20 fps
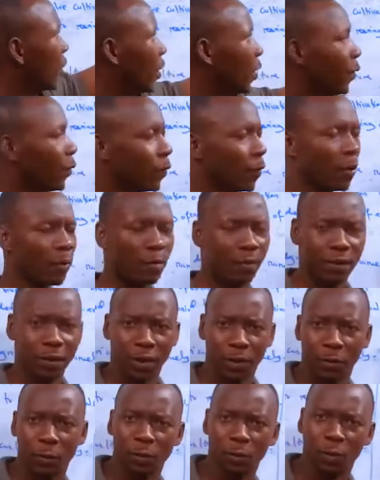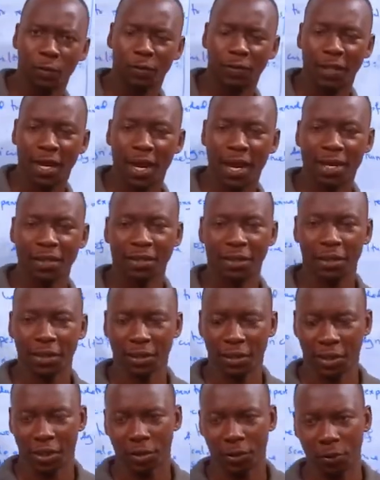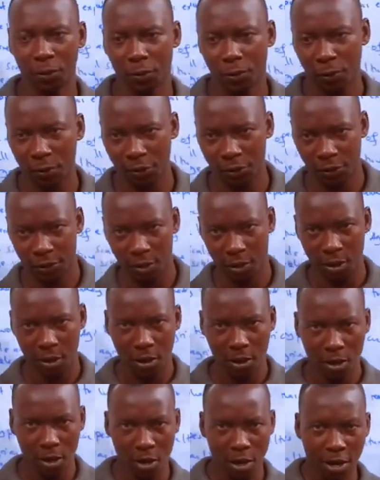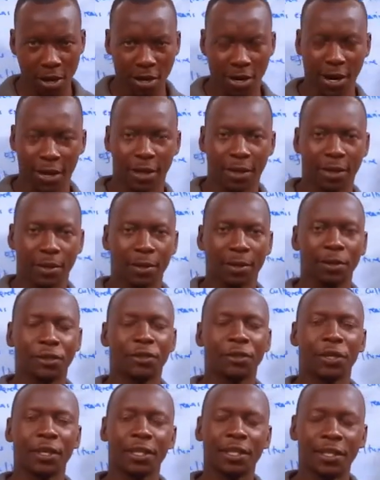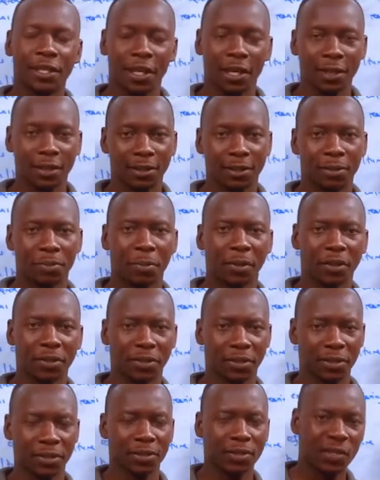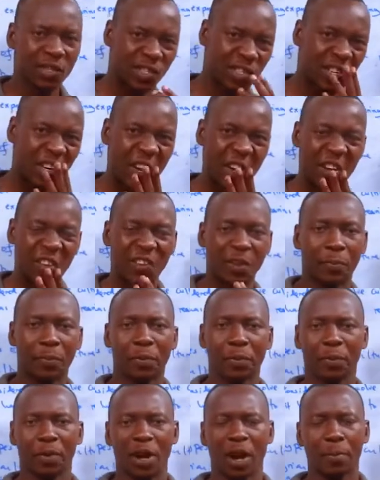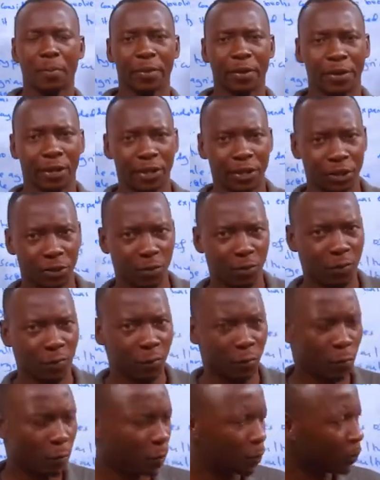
involve the use of science and technology, like tractors, machines, and the application of